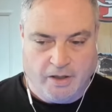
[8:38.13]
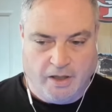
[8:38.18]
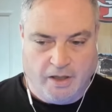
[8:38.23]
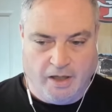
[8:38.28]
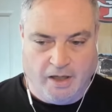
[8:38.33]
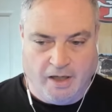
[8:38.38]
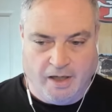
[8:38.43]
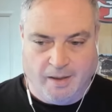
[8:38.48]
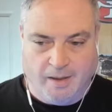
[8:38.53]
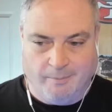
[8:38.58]

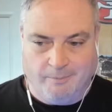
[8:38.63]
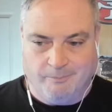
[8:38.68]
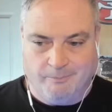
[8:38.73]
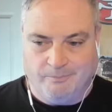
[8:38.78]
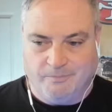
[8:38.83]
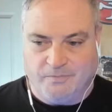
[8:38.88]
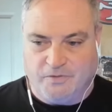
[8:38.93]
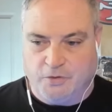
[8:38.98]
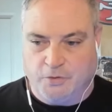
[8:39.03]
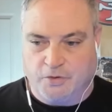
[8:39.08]

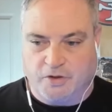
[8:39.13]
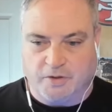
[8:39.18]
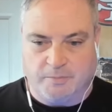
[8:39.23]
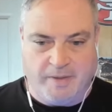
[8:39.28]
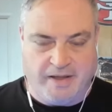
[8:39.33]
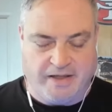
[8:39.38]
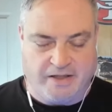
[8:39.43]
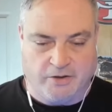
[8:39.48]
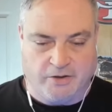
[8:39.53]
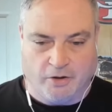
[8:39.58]
Um, you can
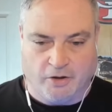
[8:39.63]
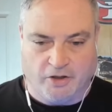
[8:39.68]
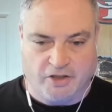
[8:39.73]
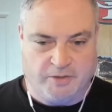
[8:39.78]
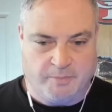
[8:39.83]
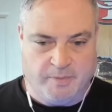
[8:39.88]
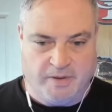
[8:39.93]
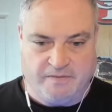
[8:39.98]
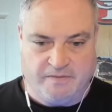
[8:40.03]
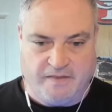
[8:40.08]
make an
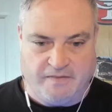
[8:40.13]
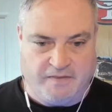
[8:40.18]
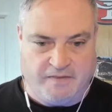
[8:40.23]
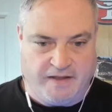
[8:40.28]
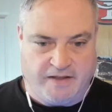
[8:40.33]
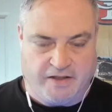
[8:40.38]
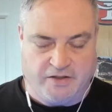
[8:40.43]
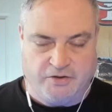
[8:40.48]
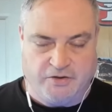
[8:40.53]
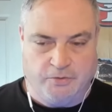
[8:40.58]
argument that they
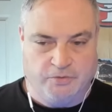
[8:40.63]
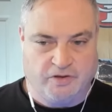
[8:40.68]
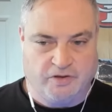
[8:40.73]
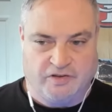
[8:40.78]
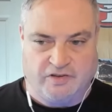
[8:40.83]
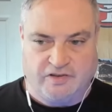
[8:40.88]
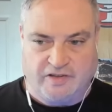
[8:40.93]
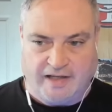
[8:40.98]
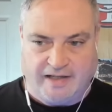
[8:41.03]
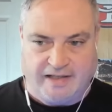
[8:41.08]
could use a
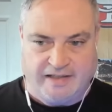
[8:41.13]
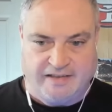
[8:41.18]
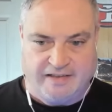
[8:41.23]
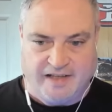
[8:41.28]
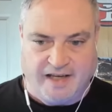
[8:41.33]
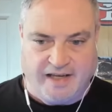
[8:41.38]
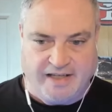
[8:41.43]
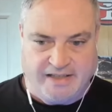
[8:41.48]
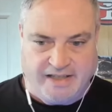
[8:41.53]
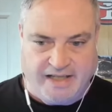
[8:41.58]
second
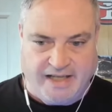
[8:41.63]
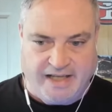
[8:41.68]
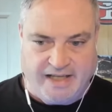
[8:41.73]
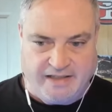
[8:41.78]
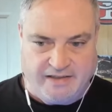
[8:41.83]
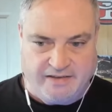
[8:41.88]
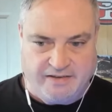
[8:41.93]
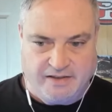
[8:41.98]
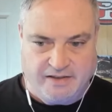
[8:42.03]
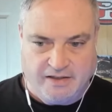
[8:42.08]
tight
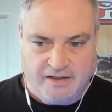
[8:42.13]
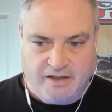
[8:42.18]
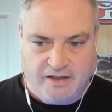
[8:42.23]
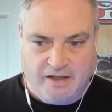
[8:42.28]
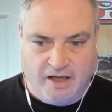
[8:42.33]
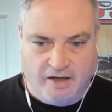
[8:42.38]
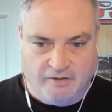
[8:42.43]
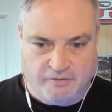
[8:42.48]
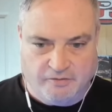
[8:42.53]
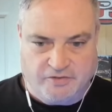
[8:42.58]
end
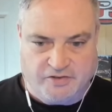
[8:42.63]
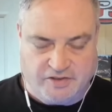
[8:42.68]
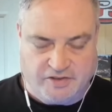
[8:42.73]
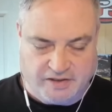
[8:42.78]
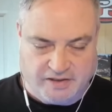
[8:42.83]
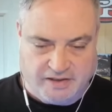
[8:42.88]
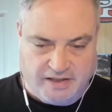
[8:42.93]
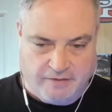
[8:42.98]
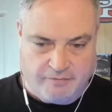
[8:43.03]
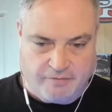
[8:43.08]
of
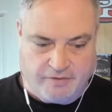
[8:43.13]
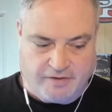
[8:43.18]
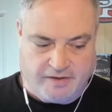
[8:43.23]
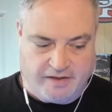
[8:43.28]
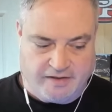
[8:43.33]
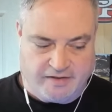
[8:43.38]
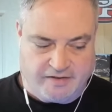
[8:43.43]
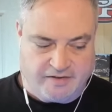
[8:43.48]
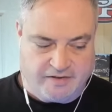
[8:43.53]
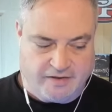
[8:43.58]

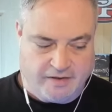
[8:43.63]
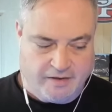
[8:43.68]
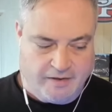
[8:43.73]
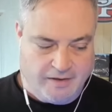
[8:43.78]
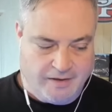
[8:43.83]
significance.